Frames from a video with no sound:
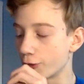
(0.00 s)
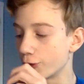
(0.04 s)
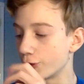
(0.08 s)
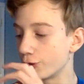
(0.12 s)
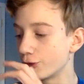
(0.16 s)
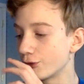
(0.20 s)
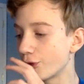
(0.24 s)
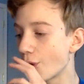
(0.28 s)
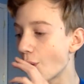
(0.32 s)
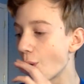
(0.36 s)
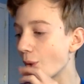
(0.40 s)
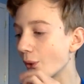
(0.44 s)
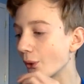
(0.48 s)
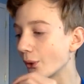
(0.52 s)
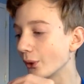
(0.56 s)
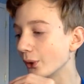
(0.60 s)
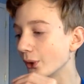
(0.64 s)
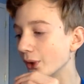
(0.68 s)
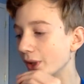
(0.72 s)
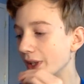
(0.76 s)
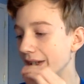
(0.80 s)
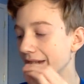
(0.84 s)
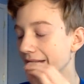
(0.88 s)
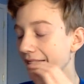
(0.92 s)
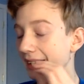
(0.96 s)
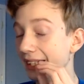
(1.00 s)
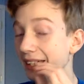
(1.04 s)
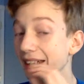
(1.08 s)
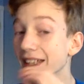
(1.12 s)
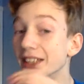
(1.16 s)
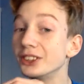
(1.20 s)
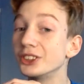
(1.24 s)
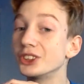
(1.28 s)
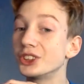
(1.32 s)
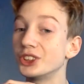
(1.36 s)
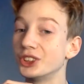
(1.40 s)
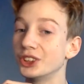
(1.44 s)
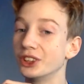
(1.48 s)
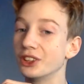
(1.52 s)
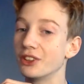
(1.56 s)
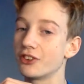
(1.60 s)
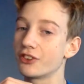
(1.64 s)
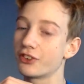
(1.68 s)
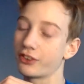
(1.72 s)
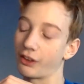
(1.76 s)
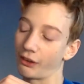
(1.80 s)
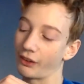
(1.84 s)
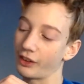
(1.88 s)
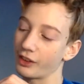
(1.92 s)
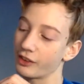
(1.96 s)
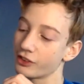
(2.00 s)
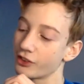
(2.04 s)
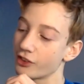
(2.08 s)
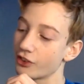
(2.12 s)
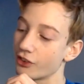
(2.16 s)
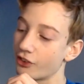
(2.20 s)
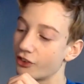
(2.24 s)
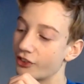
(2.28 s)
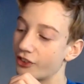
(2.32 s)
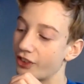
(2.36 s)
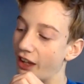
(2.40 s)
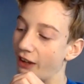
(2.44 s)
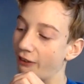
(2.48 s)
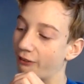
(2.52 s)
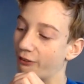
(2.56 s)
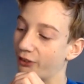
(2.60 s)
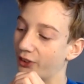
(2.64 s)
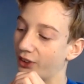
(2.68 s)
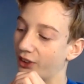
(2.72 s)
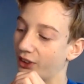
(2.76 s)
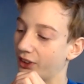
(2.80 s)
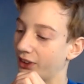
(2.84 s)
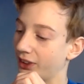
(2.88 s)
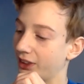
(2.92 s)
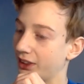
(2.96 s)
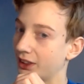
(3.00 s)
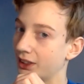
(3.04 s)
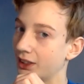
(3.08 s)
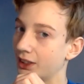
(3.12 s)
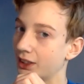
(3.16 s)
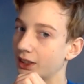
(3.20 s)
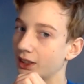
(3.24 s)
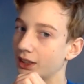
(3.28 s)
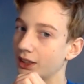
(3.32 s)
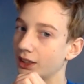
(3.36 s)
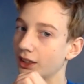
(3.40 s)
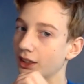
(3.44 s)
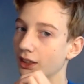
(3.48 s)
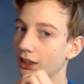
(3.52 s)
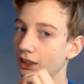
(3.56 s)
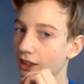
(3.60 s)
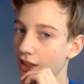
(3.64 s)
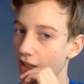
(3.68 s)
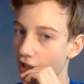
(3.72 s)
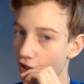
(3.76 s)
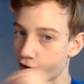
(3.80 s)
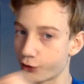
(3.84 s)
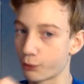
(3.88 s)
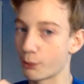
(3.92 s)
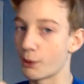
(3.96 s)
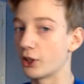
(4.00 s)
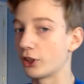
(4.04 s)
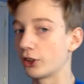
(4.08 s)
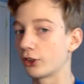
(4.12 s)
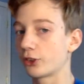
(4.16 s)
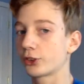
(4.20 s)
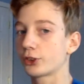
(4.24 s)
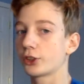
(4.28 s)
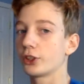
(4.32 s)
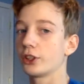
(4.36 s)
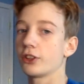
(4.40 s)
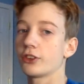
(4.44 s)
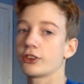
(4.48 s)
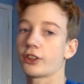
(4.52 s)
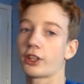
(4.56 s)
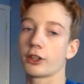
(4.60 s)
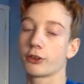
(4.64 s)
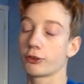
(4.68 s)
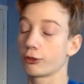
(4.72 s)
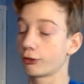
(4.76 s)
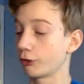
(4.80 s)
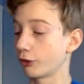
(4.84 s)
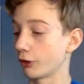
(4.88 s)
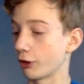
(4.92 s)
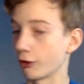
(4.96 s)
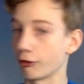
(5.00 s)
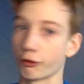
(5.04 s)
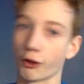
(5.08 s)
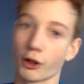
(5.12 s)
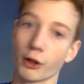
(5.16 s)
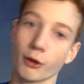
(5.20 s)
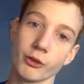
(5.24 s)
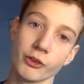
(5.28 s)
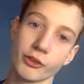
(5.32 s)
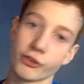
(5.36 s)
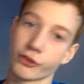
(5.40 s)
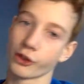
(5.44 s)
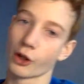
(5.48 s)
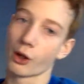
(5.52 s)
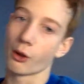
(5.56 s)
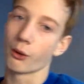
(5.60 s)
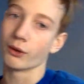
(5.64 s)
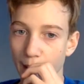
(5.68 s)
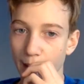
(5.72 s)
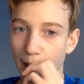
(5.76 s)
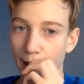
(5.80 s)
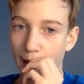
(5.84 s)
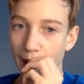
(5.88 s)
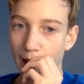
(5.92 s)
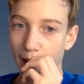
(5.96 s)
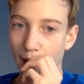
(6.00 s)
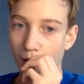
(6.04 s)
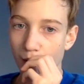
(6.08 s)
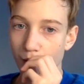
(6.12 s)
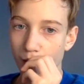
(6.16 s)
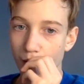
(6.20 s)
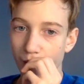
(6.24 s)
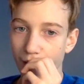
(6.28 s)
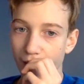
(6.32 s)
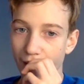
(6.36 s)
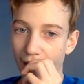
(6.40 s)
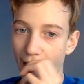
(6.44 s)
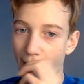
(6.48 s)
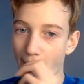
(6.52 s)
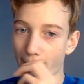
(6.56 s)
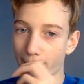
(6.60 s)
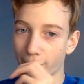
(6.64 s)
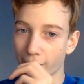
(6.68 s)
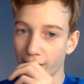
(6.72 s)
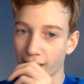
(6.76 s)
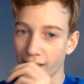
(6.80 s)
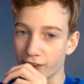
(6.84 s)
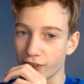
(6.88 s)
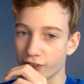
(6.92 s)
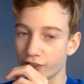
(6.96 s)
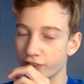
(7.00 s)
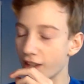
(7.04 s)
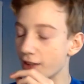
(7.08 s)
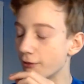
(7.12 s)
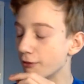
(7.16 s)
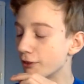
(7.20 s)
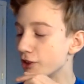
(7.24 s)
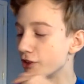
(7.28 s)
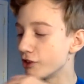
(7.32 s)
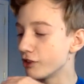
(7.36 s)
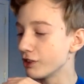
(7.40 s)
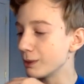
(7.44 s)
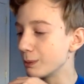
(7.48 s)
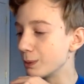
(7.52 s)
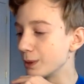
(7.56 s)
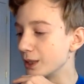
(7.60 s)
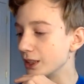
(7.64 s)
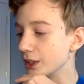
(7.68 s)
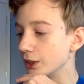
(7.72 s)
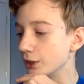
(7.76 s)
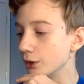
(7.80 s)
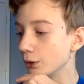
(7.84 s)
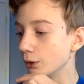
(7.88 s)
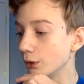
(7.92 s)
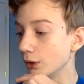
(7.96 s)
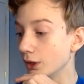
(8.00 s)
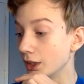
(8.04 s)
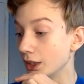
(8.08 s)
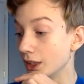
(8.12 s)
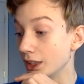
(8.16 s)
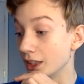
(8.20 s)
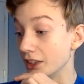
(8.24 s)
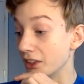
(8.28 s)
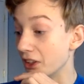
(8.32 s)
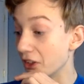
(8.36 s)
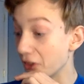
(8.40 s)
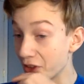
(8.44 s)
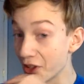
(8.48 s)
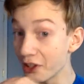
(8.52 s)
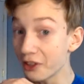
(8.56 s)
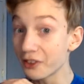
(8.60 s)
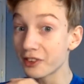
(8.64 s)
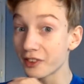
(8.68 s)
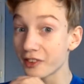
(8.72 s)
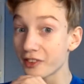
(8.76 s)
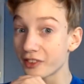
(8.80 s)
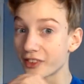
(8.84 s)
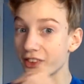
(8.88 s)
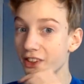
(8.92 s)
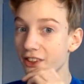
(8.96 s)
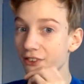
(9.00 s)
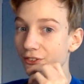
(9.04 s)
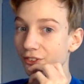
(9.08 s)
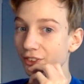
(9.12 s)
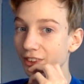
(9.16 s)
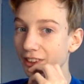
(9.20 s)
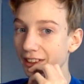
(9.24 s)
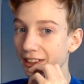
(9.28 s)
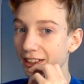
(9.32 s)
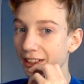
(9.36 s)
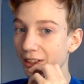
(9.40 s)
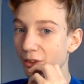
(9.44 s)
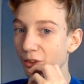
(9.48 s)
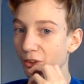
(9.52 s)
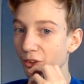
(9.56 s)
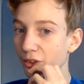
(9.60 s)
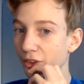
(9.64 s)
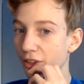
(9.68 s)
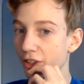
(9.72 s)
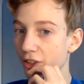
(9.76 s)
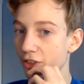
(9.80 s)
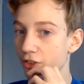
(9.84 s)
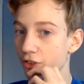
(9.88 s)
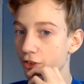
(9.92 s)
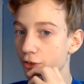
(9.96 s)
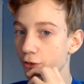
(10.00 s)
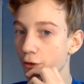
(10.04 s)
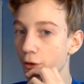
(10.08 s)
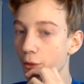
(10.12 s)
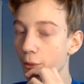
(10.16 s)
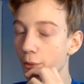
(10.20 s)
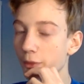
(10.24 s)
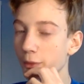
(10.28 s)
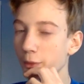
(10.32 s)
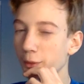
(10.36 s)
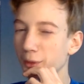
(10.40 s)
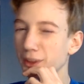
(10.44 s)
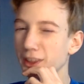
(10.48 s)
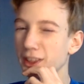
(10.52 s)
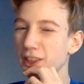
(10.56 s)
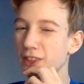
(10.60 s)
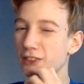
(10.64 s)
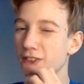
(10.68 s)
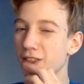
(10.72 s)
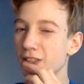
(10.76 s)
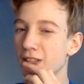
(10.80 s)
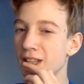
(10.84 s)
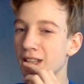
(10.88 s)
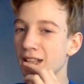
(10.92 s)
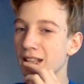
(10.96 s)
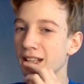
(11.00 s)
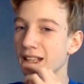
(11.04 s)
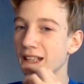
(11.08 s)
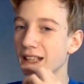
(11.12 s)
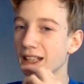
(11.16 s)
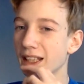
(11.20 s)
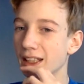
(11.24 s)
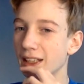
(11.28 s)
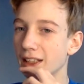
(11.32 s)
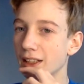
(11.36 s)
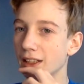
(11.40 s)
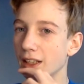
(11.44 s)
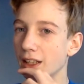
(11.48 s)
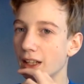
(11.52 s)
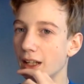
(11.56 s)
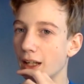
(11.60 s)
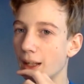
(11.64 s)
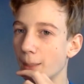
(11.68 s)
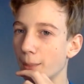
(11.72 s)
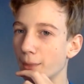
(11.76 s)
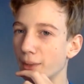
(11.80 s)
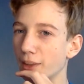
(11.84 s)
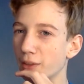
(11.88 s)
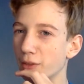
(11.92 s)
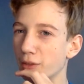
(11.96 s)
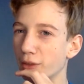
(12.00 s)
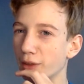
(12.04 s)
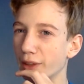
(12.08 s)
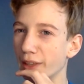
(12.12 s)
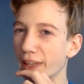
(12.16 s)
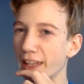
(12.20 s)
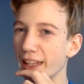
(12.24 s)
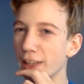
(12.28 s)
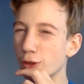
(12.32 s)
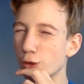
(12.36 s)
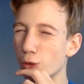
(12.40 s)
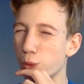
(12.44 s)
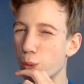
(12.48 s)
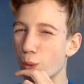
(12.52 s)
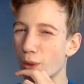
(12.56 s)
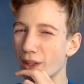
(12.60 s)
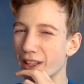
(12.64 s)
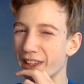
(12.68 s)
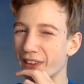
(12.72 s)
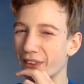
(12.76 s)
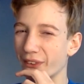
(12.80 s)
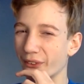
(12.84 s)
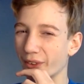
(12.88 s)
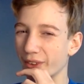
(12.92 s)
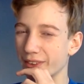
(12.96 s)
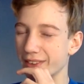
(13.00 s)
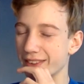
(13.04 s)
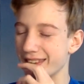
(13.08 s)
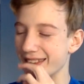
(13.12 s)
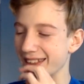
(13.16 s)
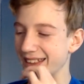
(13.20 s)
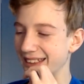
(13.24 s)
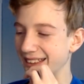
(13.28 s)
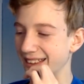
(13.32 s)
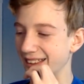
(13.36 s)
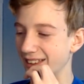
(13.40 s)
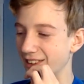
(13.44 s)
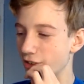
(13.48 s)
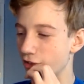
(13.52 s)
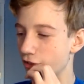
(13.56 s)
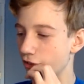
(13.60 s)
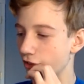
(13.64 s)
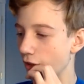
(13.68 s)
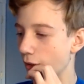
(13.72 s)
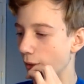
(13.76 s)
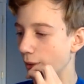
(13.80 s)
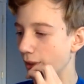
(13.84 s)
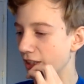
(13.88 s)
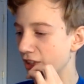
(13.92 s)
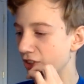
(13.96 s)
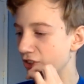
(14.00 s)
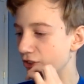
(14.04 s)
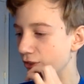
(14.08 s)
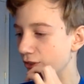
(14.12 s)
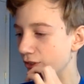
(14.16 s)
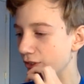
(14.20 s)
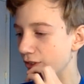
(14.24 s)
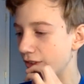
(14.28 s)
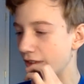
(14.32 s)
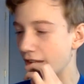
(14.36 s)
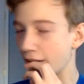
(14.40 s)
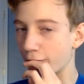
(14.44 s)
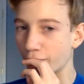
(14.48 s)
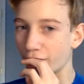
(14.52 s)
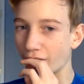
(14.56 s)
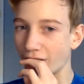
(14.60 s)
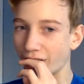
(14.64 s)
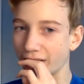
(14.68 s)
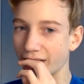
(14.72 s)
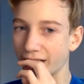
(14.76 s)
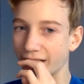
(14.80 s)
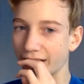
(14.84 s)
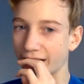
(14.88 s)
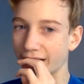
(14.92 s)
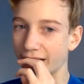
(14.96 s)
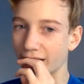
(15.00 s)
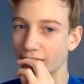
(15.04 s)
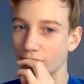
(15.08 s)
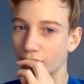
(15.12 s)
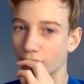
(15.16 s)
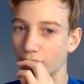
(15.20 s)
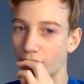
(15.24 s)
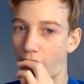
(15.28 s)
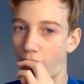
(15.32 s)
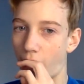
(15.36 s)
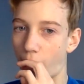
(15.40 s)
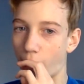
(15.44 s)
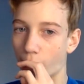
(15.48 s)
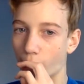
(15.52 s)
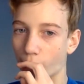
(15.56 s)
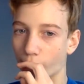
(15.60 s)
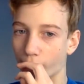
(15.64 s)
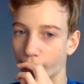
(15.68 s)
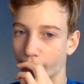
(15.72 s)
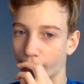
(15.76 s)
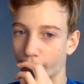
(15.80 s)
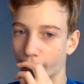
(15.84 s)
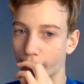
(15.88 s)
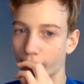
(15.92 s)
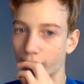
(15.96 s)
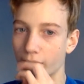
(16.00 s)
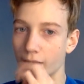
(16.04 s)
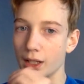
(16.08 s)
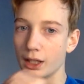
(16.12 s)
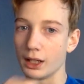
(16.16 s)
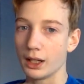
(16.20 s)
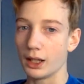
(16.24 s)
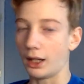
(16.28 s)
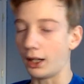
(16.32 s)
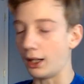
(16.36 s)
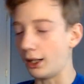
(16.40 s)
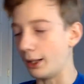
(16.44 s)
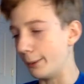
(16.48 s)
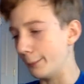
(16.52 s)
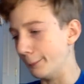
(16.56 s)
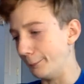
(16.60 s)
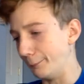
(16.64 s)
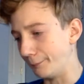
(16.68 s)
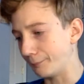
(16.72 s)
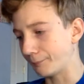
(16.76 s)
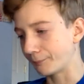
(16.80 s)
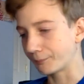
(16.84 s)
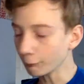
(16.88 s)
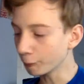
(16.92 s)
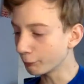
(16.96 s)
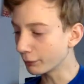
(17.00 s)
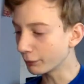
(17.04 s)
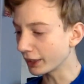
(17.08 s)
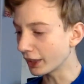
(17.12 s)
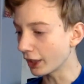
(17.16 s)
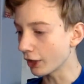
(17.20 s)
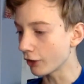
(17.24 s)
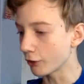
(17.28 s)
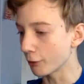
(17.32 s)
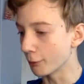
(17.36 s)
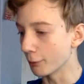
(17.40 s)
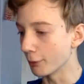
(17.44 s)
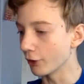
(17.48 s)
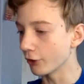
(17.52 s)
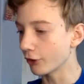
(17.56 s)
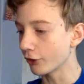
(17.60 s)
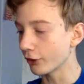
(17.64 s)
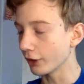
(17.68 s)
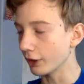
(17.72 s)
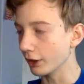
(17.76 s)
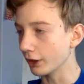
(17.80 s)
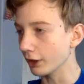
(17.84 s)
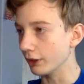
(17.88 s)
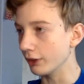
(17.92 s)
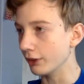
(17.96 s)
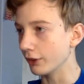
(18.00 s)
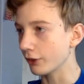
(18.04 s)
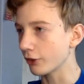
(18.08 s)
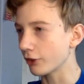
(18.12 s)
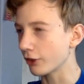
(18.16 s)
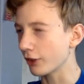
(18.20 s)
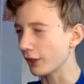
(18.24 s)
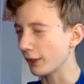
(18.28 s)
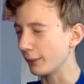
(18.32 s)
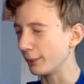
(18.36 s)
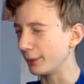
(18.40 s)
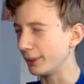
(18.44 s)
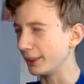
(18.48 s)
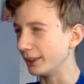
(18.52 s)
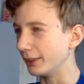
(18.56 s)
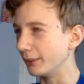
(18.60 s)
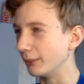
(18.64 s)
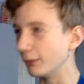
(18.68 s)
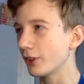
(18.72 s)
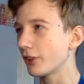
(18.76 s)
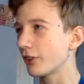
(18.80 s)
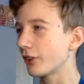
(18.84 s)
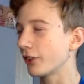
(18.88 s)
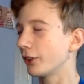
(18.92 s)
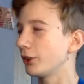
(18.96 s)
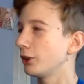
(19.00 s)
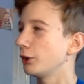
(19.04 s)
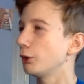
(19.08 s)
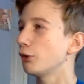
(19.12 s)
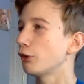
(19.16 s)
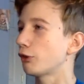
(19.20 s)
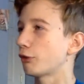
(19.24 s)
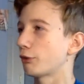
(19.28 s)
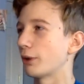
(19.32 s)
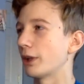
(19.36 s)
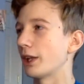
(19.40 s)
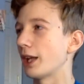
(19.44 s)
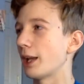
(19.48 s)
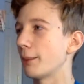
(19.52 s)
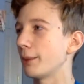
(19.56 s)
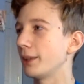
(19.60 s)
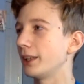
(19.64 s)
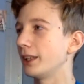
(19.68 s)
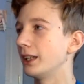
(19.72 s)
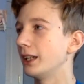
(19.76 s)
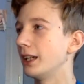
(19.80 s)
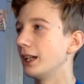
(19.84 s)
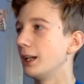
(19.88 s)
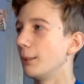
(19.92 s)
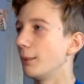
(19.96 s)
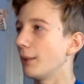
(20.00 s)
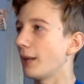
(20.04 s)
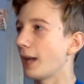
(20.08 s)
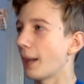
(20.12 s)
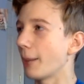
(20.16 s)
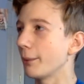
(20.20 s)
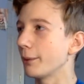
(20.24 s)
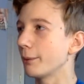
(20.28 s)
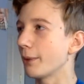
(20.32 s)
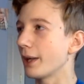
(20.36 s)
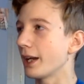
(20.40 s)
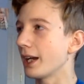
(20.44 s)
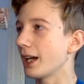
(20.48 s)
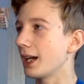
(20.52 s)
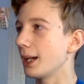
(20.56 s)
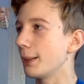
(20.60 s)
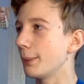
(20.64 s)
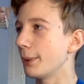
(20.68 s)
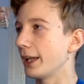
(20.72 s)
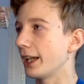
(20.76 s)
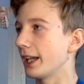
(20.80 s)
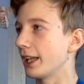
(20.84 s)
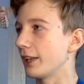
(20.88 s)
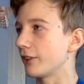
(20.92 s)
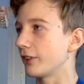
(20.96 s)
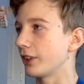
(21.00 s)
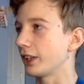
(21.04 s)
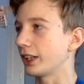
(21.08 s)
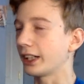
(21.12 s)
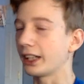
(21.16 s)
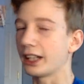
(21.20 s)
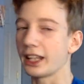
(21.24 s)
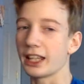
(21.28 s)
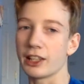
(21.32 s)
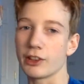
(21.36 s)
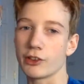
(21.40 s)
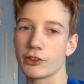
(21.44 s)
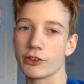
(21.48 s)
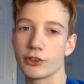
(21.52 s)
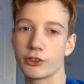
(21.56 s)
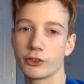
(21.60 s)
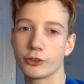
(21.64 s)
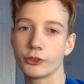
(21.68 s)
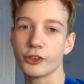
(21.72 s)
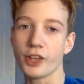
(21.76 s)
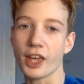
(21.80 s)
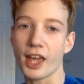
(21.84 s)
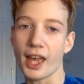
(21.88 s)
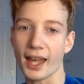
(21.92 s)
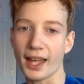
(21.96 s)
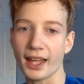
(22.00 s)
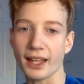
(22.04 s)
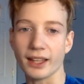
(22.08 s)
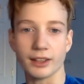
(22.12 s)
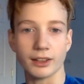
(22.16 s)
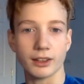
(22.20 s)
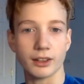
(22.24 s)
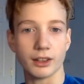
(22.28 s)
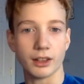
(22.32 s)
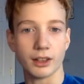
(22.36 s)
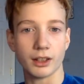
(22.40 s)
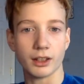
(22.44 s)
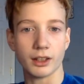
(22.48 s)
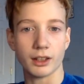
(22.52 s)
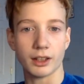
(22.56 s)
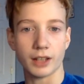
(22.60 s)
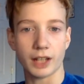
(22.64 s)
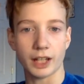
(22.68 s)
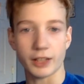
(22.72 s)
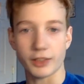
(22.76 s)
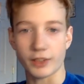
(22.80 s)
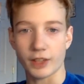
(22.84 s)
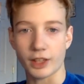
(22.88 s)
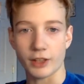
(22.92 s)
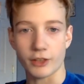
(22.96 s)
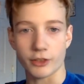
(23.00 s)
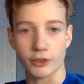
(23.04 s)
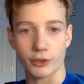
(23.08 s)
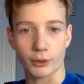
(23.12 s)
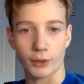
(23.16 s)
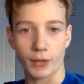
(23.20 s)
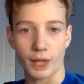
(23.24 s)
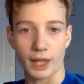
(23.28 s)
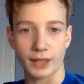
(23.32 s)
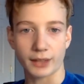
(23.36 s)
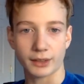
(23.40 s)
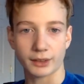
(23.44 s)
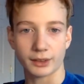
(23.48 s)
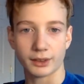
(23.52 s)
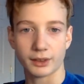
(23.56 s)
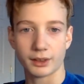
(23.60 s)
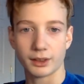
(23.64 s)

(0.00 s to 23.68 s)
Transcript: 4 inches. So this is definitely a smaller screen size for a phone. So it comes with the Apple A7 CPU. This is definitely getting older because this phone was released in, I believe, late 2013. So it's definitely getting a lot older. Because most of what's their newest one? My iPad has like an A10, so like,